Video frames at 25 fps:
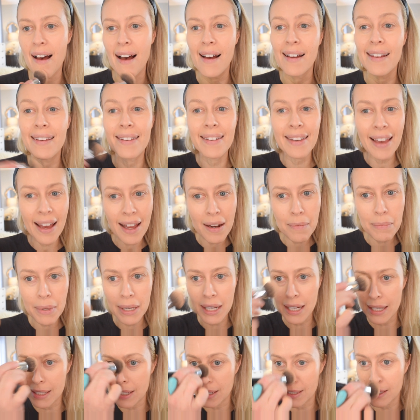again,
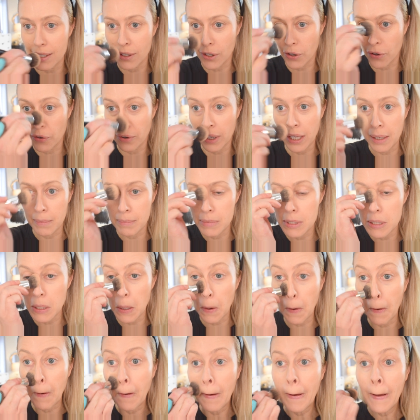because it's a cream,
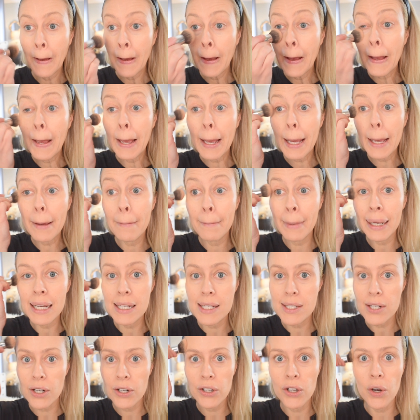so it might start